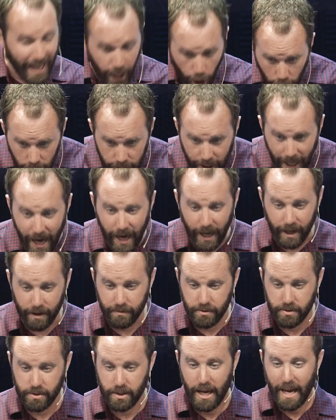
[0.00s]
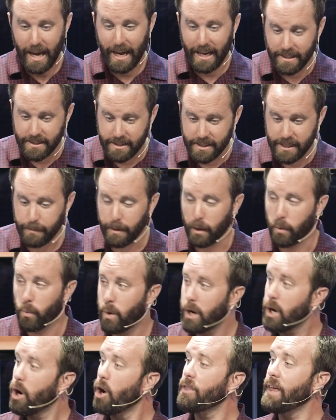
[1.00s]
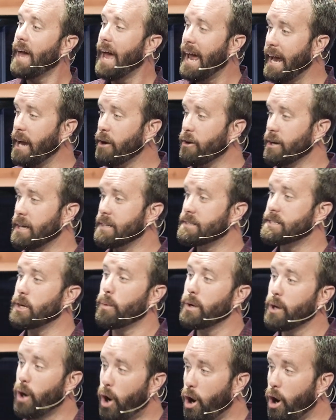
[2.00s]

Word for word: at our lives and see, man, where are the areas that we